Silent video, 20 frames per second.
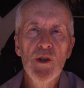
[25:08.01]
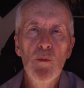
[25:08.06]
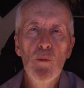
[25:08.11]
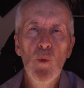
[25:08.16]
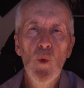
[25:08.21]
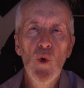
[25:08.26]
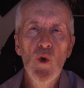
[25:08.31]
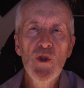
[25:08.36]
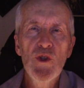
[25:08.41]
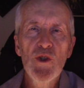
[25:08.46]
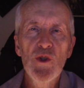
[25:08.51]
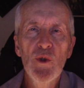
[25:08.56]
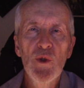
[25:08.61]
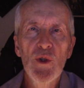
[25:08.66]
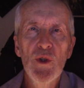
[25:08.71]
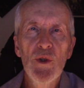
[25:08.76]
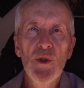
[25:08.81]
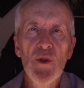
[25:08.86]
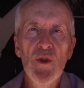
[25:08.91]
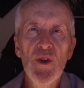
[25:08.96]
more
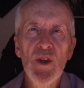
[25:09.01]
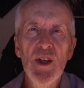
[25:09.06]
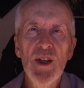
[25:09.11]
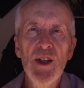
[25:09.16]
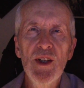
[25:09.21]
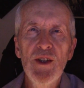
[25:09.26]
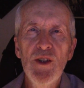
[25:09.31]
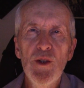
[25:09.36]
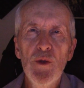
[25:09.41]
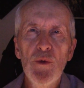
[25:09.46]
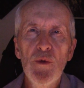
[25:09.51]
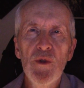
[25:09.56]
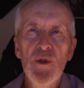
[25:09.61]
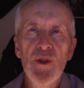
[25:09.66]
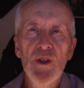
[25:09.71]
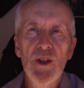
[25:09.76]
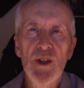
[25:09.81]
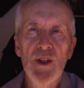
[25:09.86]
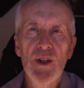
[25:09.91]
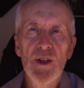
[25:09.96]
soil than you
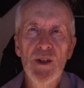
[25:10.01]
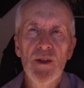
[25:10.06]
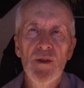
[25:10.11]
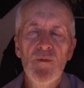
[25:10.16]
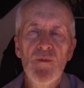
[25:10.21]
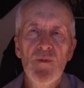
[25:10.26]
think.